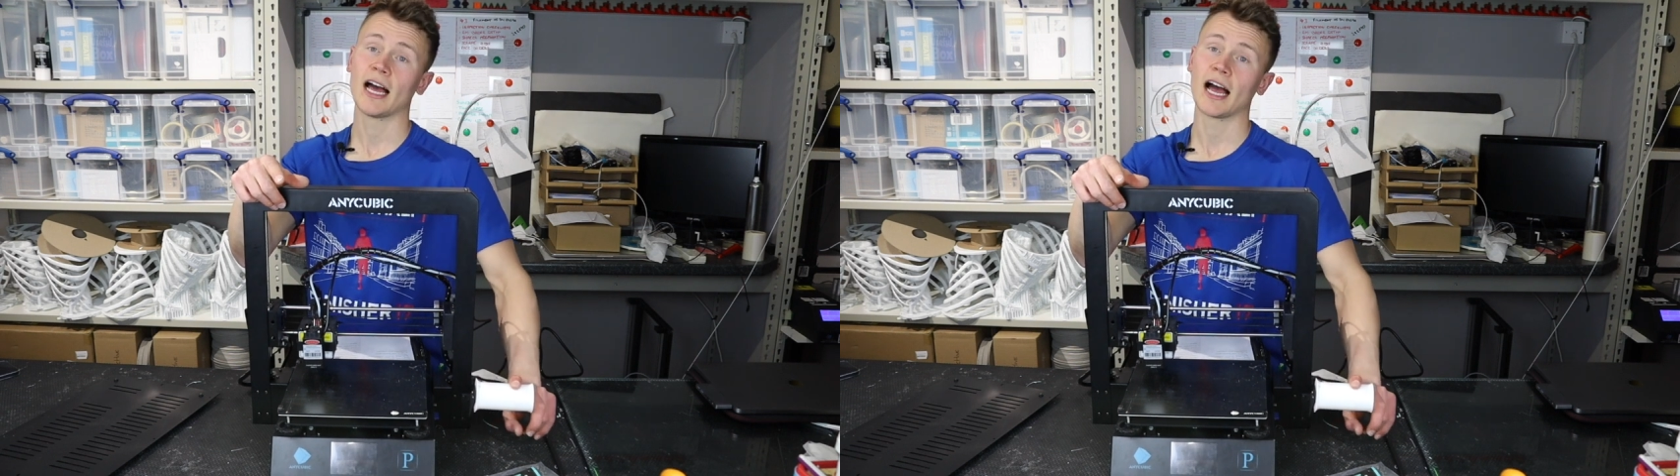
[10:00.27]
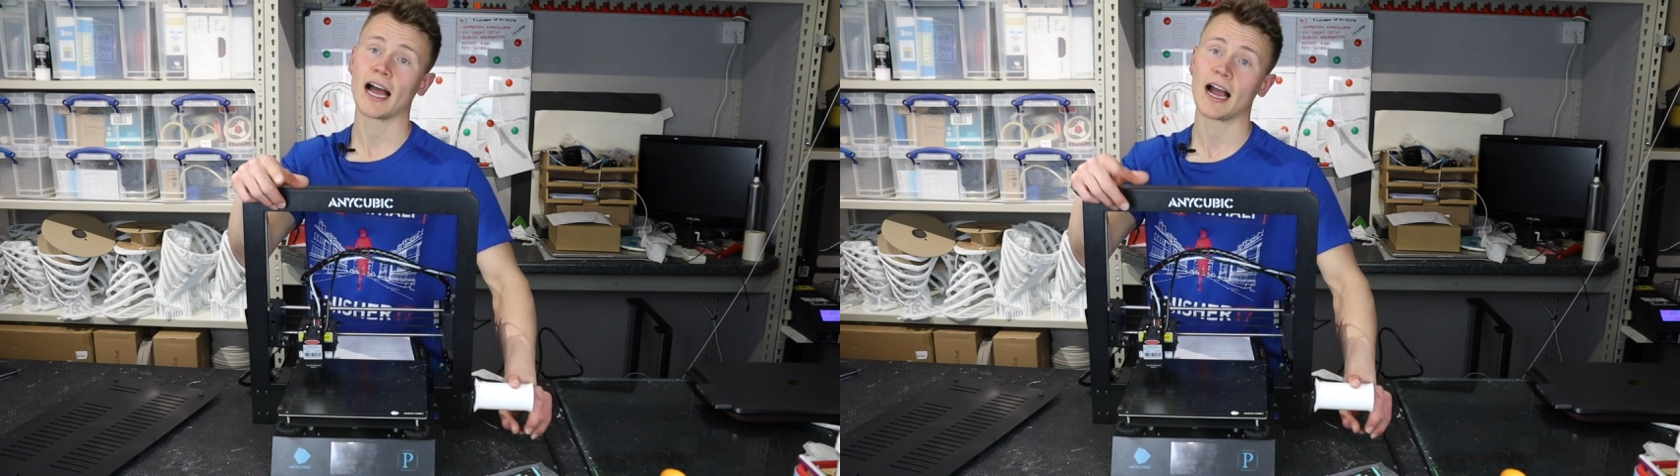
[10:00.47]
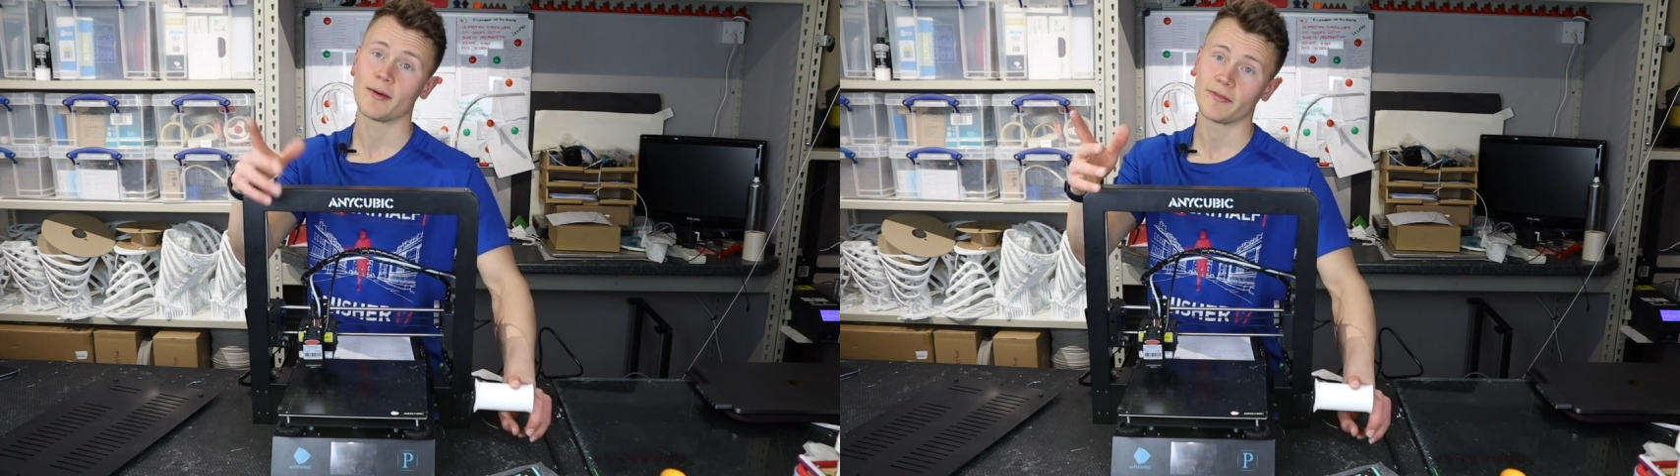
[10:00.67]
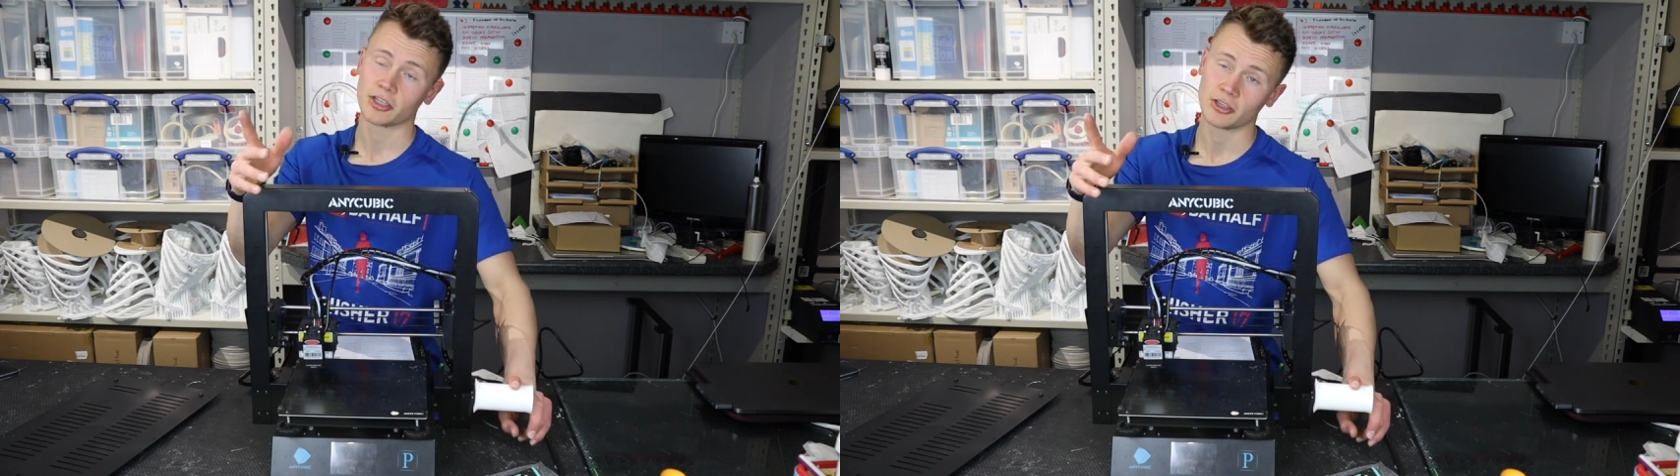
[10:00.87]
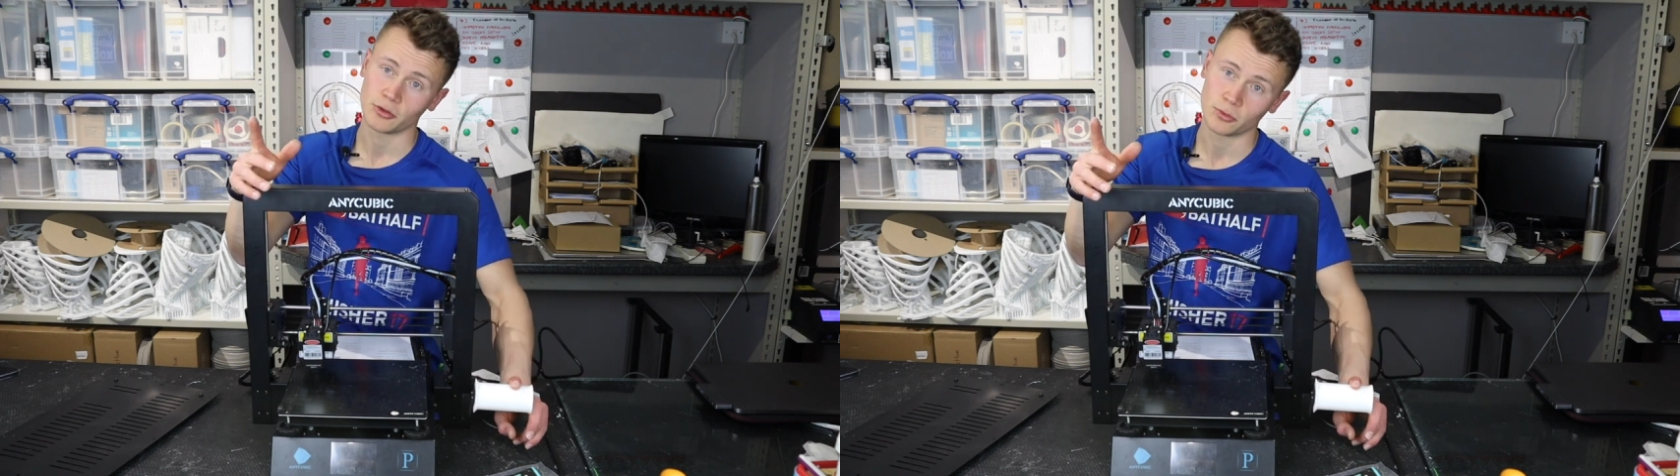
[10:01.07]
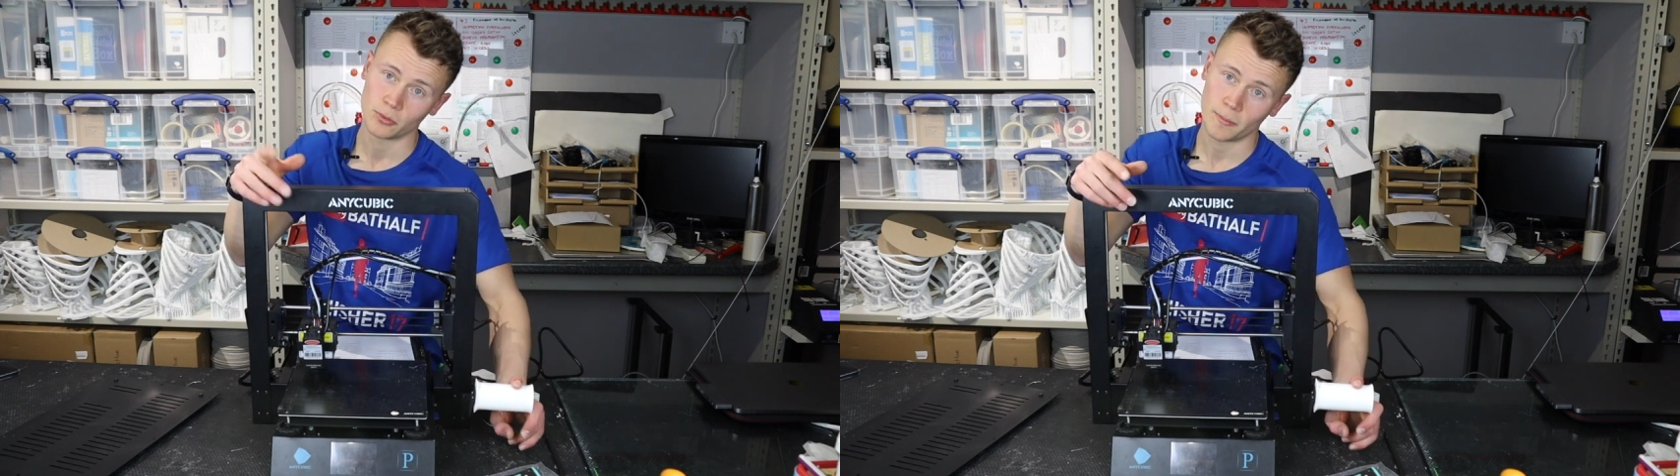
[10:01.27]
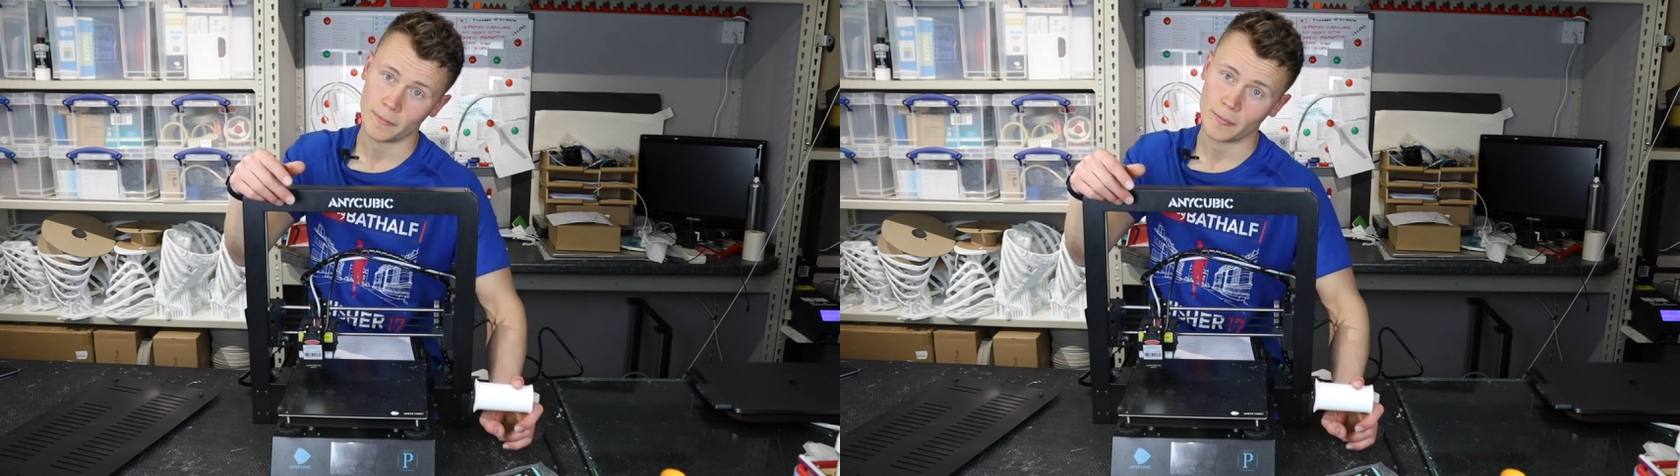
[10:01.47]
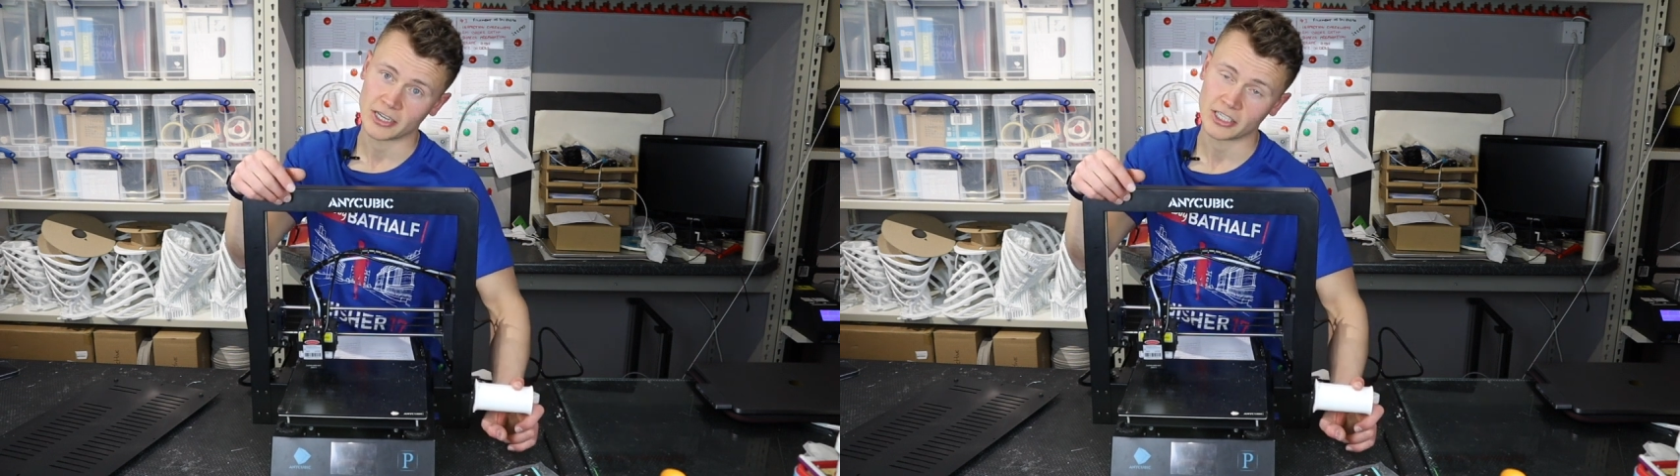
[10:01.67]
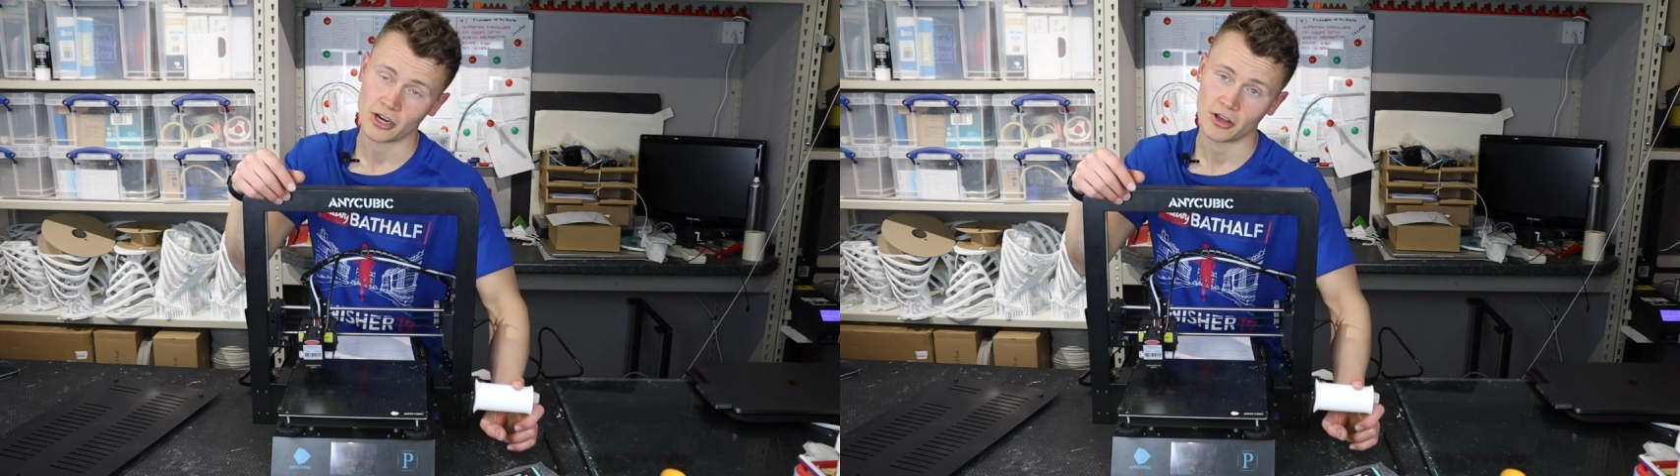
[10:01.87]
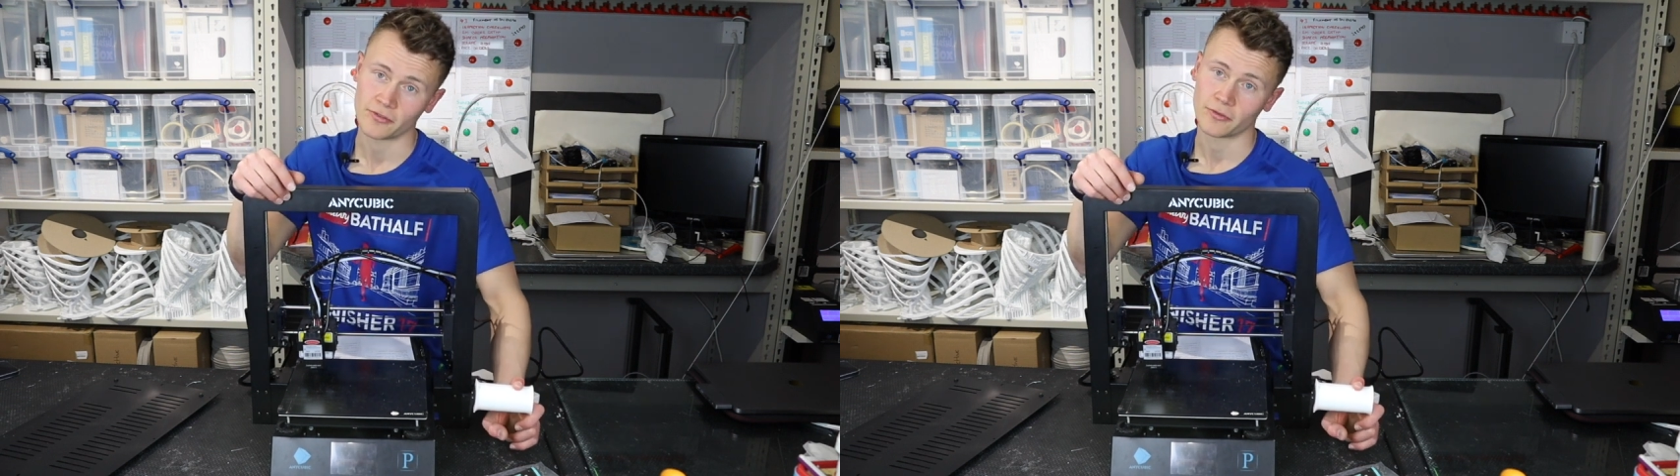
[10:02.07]
Uh, however, you might
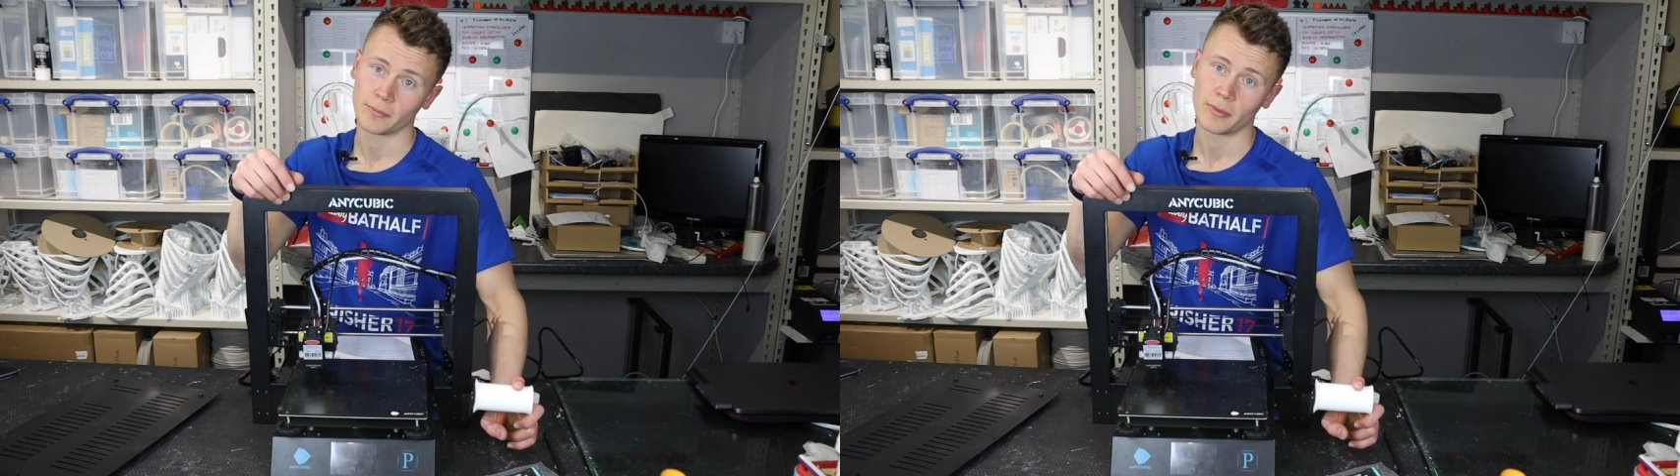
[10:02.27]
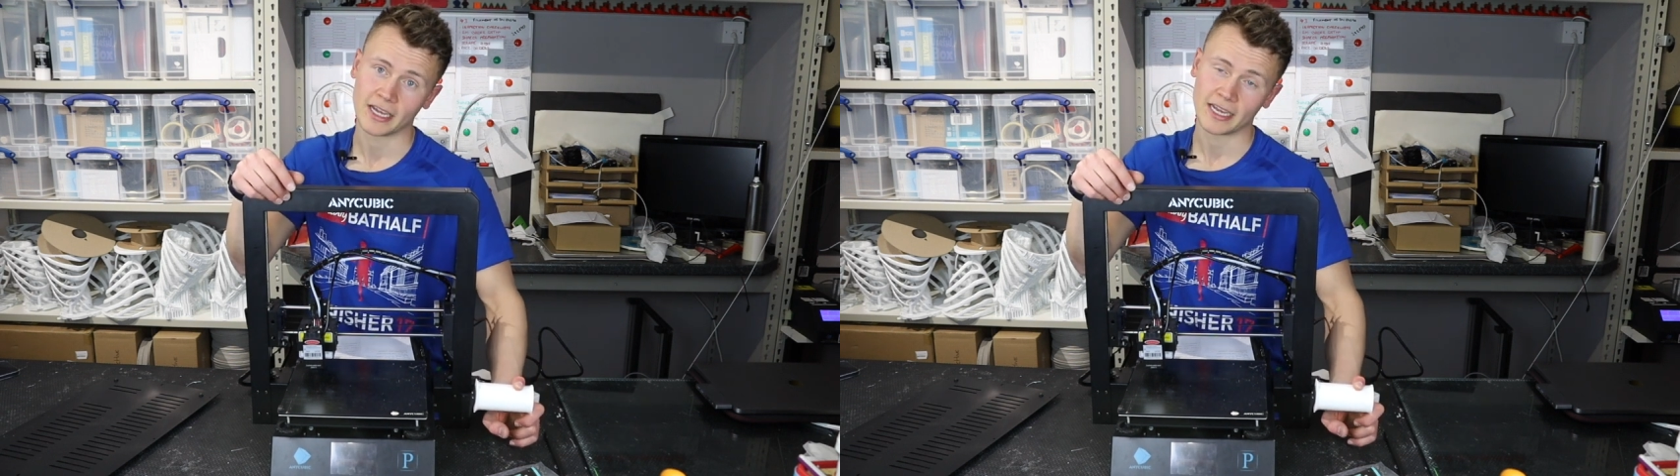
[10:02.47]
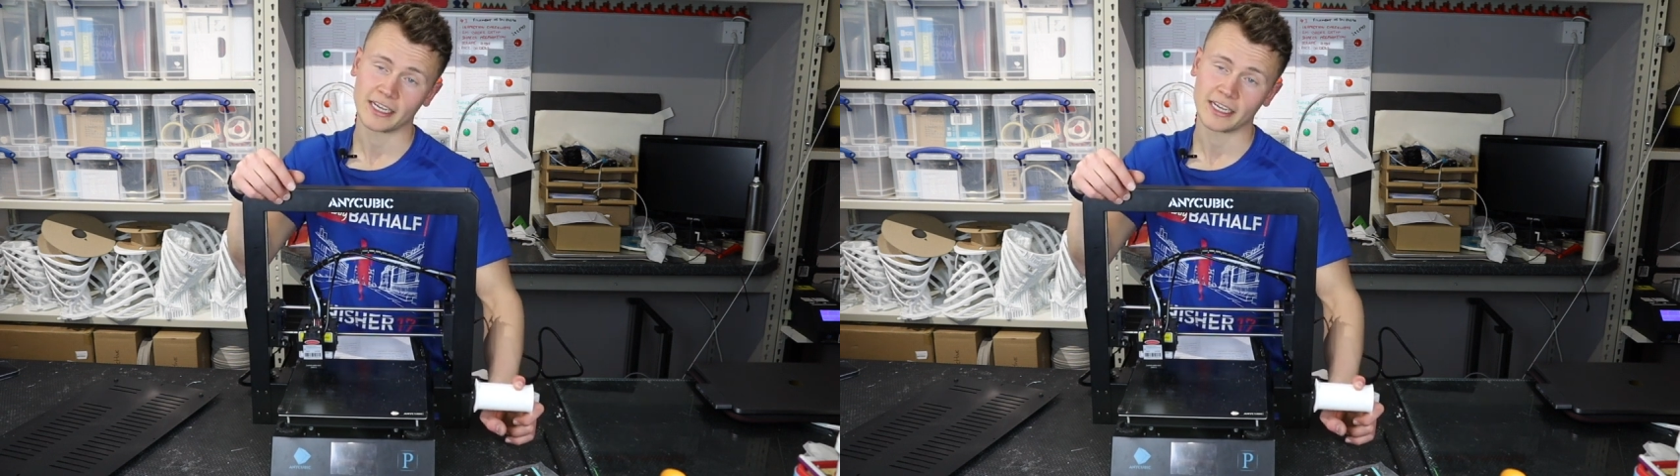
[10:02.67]
know that from my